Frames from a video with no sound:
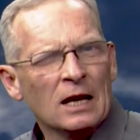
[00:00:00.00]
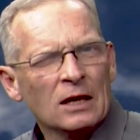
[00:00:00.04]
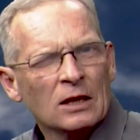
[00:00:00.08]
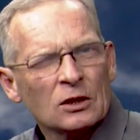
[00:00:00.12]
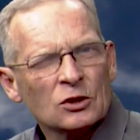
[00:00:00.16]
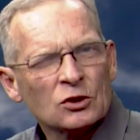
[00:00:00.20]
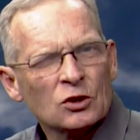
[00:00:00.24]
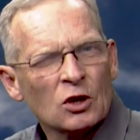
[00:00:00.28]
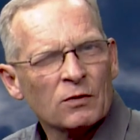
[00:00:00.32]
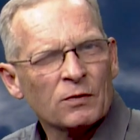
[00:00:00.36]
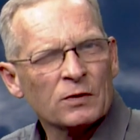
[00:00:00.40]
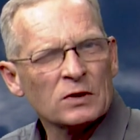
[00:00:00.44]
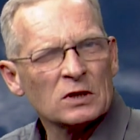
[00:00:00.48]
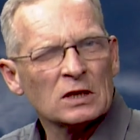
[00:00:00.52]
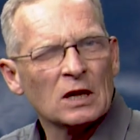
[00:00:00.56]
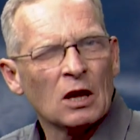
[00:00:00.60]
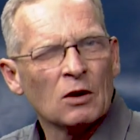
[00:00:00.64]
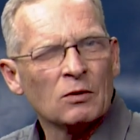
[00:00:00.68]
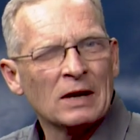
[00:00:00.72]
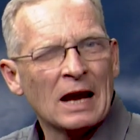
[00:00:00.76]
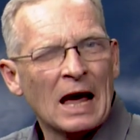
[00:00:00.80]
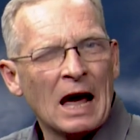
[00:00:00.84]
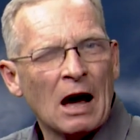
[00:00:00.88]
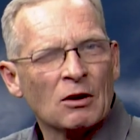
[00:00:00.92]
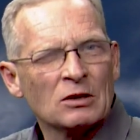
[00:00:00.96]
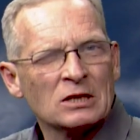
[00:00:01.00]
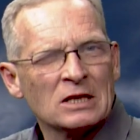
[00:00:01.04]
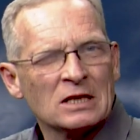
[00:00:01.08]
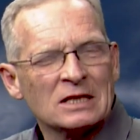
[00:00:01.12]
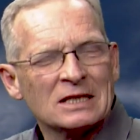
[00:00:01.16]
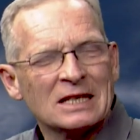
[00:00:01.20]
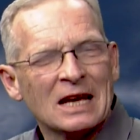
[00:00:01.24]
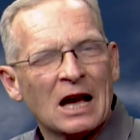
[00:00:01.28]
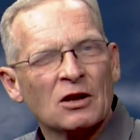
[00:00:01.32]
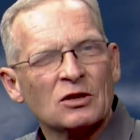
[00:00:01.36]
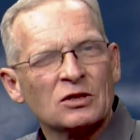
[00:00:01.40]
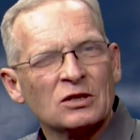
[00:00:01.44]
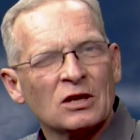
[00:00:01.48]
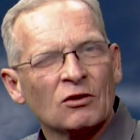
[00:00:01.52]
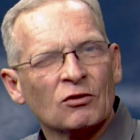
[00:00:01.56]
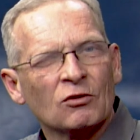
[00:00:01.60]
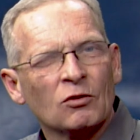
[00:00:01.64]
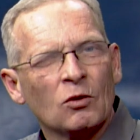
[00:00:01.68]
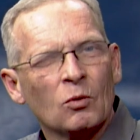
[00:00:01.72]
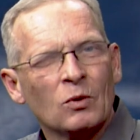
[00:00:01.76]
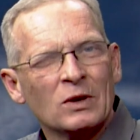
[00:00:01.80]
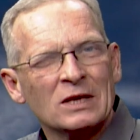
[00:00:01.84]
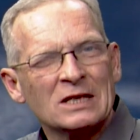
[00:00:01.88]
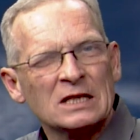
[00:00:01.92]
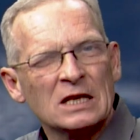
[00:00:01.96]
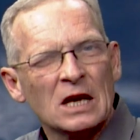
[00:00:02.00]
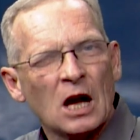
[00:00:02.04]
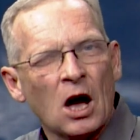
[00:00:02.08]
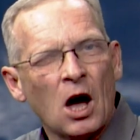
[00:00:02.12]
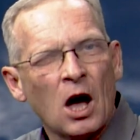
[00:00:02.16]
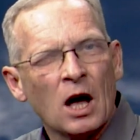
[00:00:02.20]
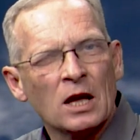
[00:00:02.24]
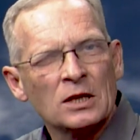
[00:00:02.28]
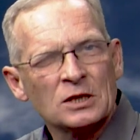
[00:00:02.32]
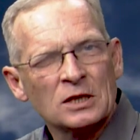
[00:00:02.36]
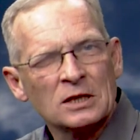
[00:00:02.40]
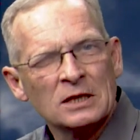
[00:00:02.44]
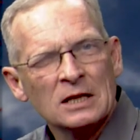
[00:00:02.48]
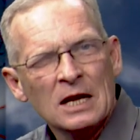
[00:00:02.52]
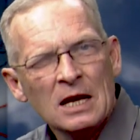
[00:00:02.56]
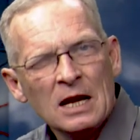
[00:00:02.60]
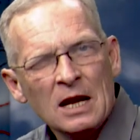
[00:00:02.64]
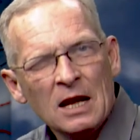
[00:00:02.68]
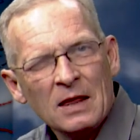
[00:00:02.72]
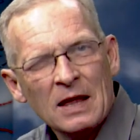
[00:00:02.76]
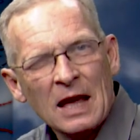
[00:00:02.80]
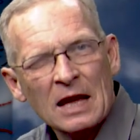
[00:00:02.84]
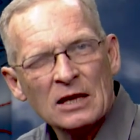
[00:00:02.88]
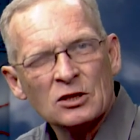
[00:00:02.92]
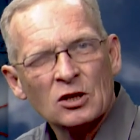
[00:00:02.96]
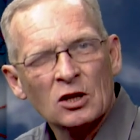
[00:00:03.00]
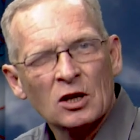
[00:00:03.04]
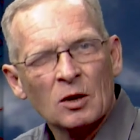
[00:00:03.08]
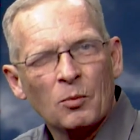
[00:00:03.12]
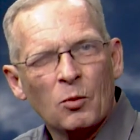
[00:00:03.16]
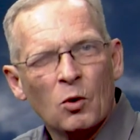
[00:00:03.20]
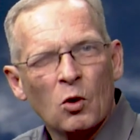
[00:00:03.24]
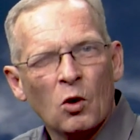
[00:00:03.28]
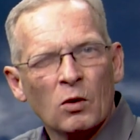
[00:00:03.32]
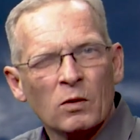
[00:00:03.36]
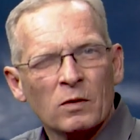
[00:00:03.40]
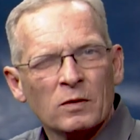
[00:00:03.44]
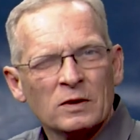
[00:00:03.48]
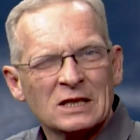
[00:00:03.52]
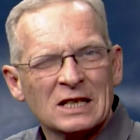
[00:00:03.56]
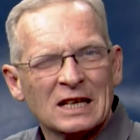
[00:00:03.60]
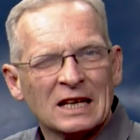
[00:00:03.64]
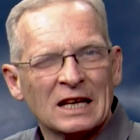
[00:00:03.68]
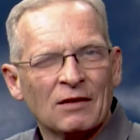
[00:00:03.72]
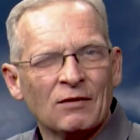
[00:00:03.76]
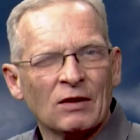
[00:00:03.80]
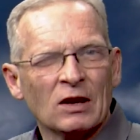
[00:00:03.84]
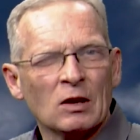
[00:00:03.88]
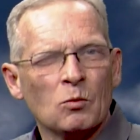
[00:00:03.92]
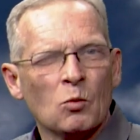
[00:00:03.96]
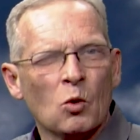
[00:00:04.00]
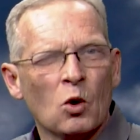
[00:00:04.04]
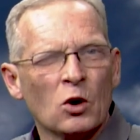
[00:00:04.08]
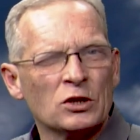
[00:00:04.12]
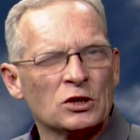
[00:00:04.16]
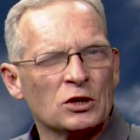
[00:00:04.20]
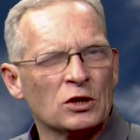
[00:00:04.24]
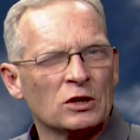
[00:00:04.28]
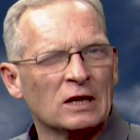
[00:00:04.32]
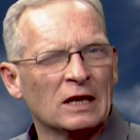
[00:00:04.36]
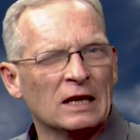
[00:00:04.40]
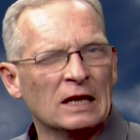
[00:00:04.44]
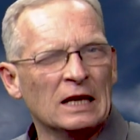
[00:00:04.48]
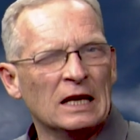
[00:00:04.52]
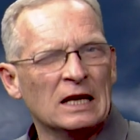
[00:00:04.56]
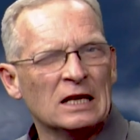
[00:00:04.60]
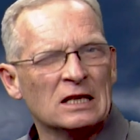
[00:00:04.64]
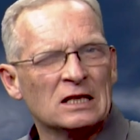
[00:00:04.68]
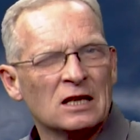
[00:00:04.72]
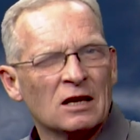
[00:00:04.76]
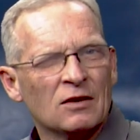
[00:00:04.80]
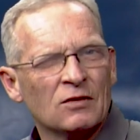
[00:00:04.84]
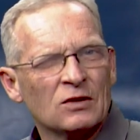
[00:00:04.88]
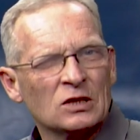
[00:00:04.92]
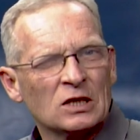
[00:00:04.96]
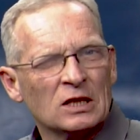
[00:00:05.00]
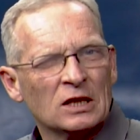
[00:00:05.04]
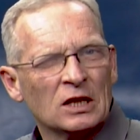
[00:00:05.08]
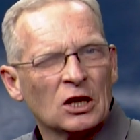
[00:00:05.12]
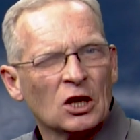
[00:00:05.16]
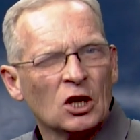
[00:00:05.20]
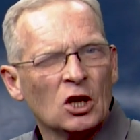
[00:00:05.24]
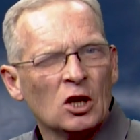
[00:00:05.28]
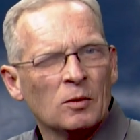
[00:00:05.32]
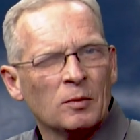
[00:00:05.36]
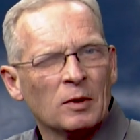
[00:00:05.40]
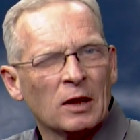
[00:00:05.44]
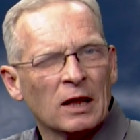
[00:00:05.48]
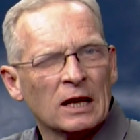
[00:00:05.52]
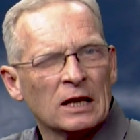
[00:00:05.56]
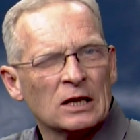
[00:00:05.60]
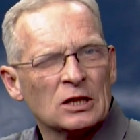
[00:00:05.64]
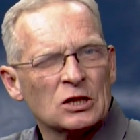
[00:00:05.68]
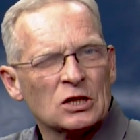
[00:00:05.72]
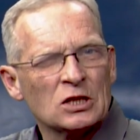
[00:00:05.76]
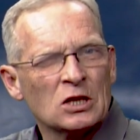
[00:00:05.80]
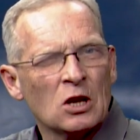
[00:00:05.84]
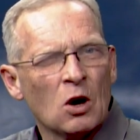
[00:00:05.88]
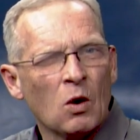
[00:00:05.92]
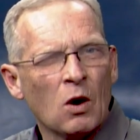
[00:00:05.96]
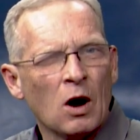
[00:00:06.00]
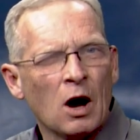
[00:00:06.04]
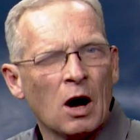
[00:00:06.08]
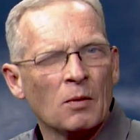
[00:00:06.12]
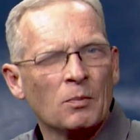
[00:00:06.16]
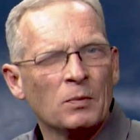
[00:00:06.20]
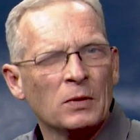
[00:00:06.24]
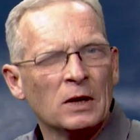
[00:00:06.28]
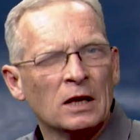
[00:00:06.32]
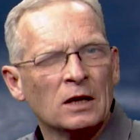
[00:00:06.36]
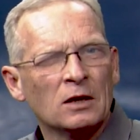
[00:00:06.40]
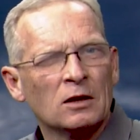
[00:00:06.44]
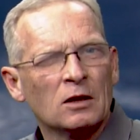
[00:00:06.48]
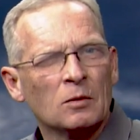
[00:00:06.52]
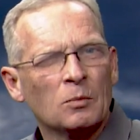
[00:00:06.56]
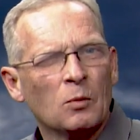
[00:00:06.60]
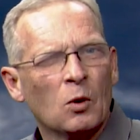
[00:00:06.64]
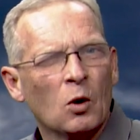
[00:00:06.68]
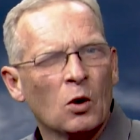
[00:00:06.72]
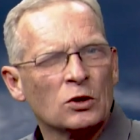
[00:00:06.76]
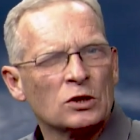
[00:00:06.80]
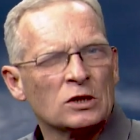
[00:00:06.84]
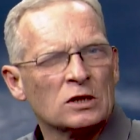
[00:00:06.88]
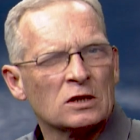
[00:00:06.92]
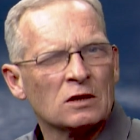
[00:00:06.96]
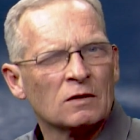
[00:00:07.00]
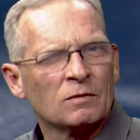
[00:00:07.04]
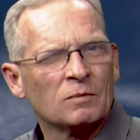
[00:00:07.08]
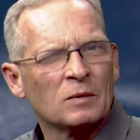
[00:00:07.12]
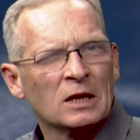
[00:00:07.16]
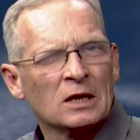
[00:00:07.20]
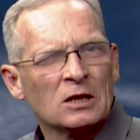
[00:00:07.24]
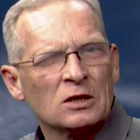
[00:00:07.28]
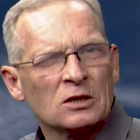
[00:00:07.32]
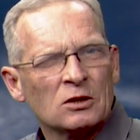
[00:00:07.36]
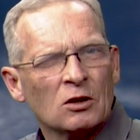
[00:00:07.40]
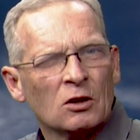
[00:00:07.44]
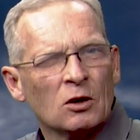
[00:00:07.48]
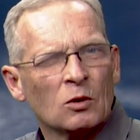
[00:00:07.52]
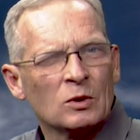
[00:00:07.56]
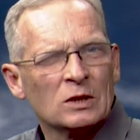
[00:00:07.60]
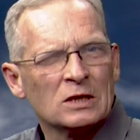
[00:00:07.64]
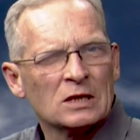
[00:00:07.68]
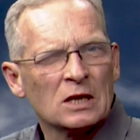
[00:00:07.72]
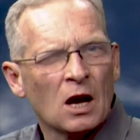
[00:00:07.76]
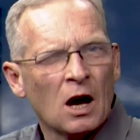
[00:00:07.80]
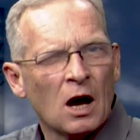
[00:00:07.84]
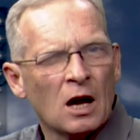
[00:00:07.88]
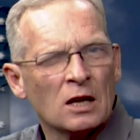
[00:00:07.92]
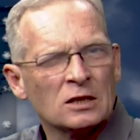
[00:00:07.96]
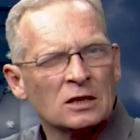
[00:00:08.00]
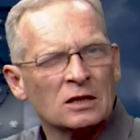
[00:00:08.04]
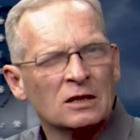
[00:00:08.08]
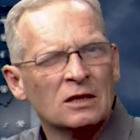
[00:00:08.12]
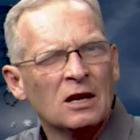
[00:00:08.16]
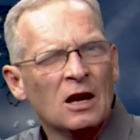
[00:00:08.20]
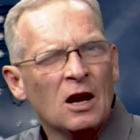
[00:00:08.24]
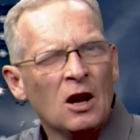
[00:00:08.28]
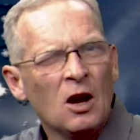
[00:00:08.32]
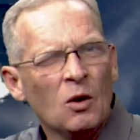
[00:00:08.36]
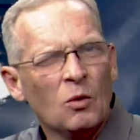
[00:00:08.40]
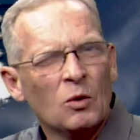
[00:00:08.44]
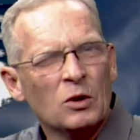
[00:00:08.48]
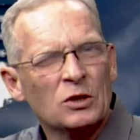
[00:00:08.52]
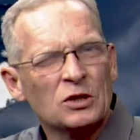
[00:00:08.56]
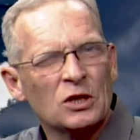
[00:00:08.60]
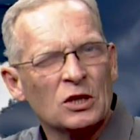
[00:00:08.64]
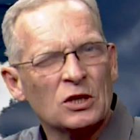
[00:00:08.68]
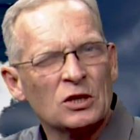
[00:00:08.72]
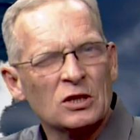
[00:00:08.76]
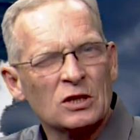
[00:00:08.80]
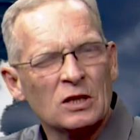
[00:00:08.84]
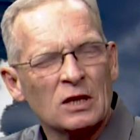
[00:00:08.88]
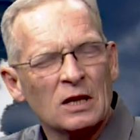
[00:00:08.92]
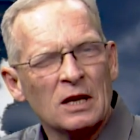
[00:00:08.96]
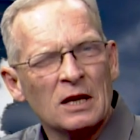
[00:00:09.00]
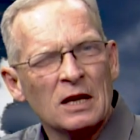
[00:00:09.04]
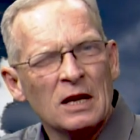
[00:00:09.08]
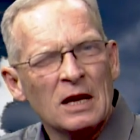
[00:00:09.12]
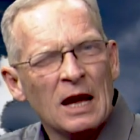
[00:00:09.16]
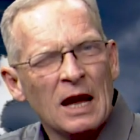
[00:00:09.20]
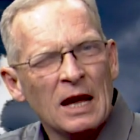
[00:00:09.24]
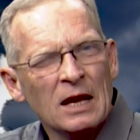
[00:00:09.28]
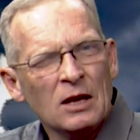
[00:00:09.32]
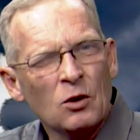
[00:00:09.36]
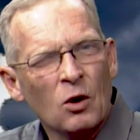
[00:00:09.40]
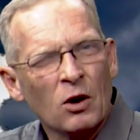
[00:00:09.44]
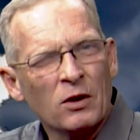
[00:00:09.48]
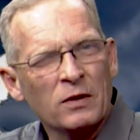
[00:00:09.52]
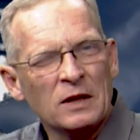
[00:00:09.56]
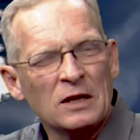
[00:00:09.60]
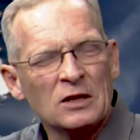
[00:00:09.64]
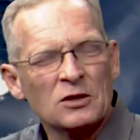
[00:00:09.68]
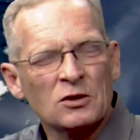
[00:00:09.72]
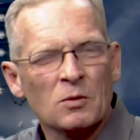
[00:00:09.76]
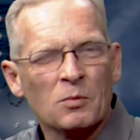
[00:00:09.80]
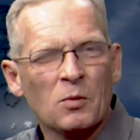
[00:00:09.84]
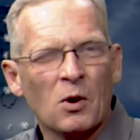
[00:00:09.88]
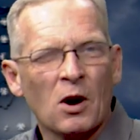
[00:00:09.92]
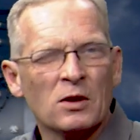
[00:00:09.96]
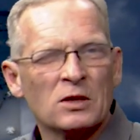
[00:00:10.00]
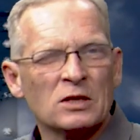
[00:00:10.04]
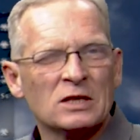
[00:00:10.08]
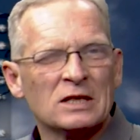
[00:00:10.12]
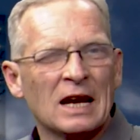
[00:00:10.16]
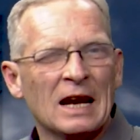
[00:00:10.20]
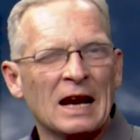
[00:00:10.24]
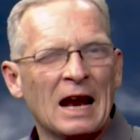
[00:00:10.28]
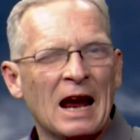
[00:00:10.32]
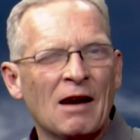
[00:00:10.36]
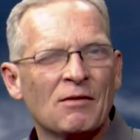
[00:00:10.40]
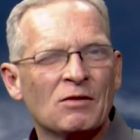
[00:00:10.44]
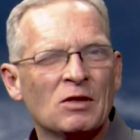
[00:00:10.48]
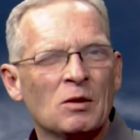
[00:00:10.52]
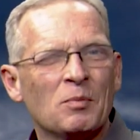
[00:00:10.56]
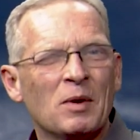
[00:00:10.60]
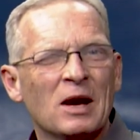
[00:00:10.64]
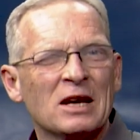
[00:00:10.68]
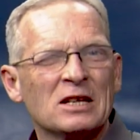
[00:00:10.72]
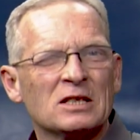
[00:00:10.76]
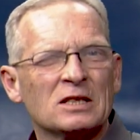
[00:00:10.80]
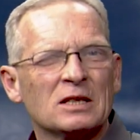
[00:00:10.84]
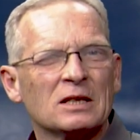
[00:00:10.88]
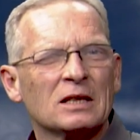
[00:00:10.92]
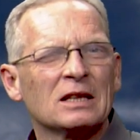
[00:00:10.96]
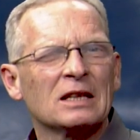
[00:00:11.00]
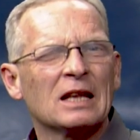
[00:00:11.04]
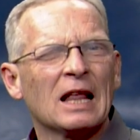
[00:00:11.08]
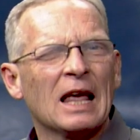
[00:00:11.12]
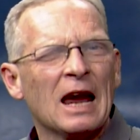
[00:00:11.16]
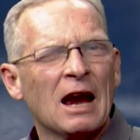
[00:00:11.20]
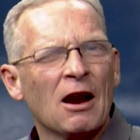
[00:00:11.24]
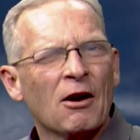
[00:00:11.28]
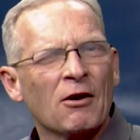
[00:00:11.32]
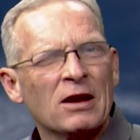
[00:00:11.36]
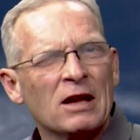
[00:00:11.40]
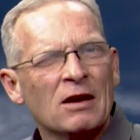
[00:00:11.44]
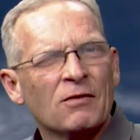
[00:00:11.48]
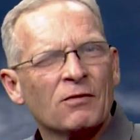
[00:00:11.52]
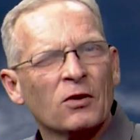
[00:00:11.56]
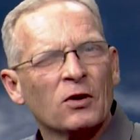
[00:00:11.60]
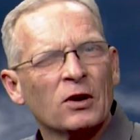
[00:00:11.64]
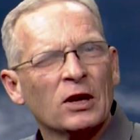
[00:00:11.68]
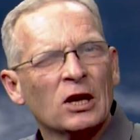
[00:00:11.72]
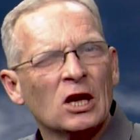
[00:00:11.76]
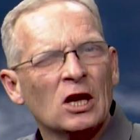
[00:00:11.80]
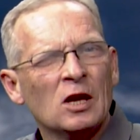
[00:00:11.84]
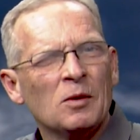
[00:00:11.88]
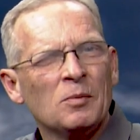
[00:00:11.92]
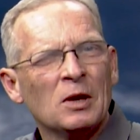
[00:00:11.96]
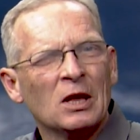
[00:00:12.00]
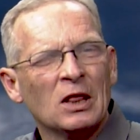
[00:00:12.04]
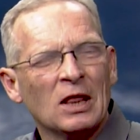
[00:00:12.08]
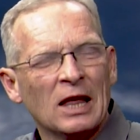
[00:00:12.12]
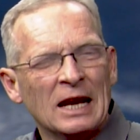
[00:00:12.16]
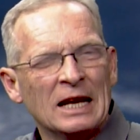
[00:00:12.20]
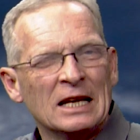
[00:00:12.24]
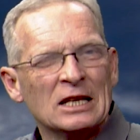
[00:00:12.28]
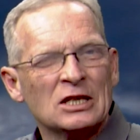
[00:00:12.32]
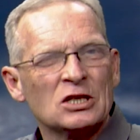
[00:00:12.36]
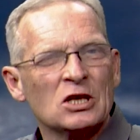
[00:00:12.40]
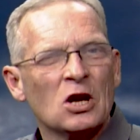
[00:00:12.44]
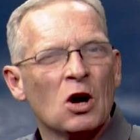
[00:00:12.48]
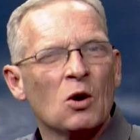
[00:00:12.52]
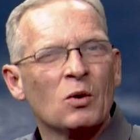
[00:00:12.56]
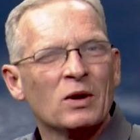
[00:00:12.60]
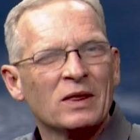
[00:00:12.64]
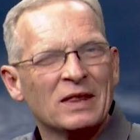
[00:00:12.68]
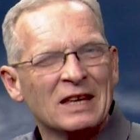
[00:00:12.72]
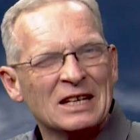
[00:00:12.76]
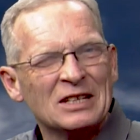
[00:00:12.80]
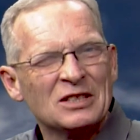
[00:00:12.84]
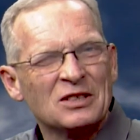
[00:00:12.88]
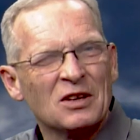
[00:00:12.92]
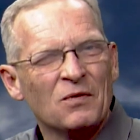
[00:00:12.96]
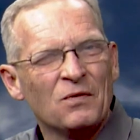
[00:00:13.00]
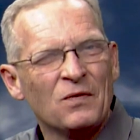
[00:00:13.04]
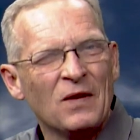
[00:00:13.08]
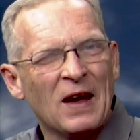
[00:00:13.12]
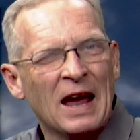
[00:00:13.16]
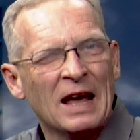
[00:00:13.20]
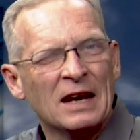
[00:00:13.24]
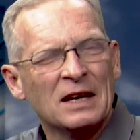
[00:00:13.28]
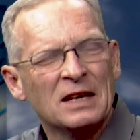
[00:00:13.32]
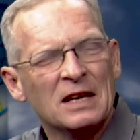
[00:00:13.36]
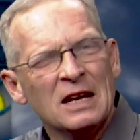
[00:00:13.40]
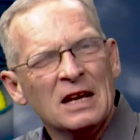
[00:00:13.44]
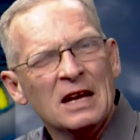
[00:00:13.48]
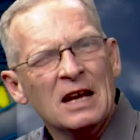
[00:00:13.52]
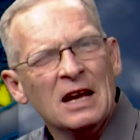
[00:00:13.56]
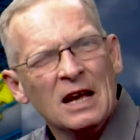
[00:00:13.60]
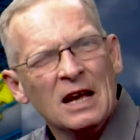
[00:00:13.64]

The surface low now is in south central Wisconsin. That's going to pull significant moisture to the east of us and accumulating snow up into the portions of Minnesota, Wisconsin, with just the northeastern part of the state having the best area for accumulating snow with this event.